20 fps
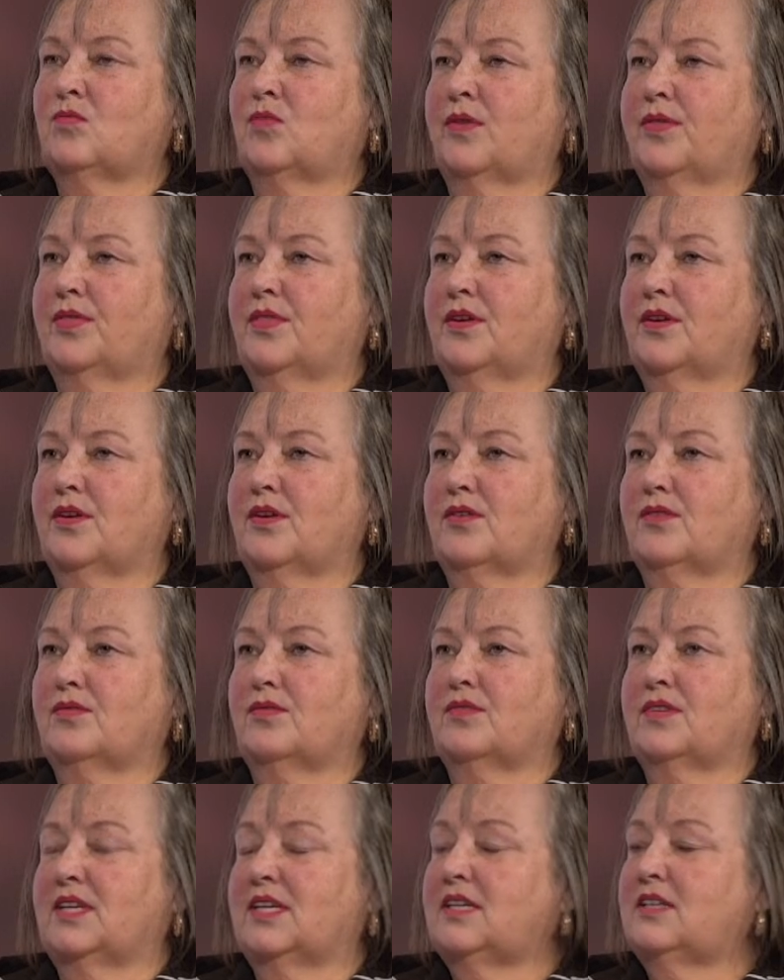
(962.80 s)
what their
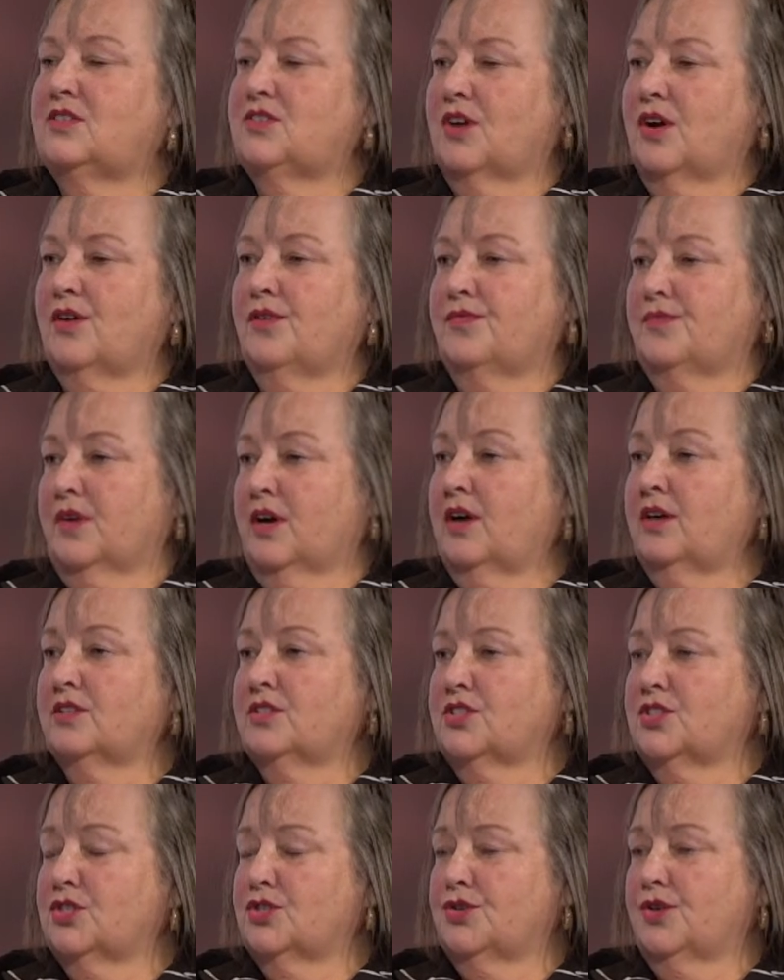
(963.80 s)
needs are in
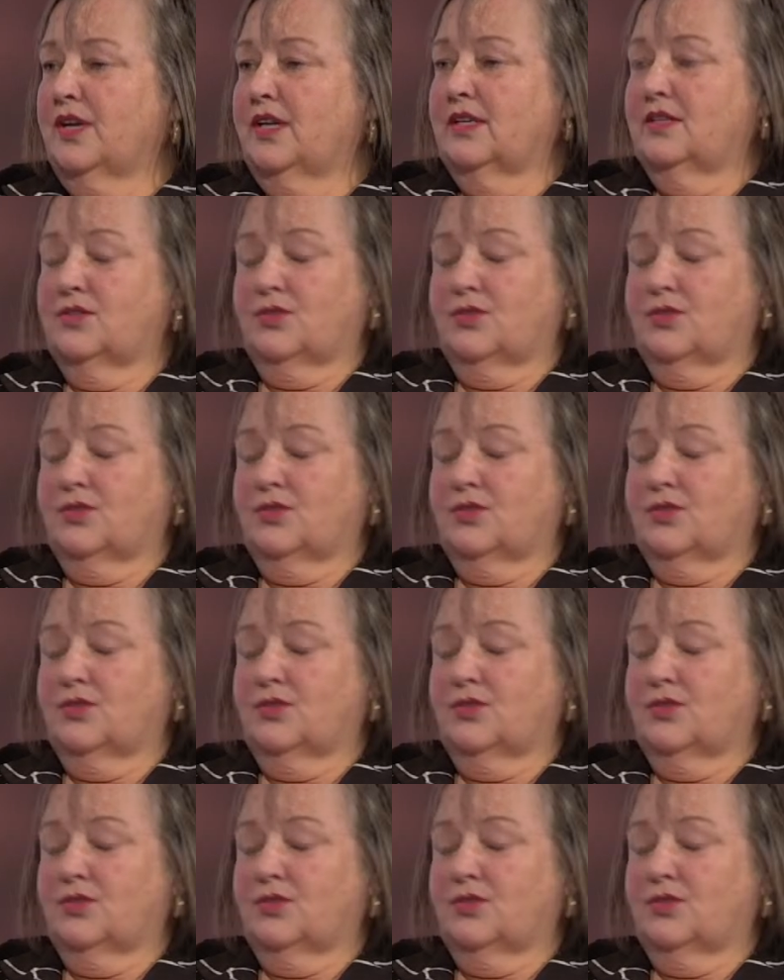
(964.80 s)
regards to training.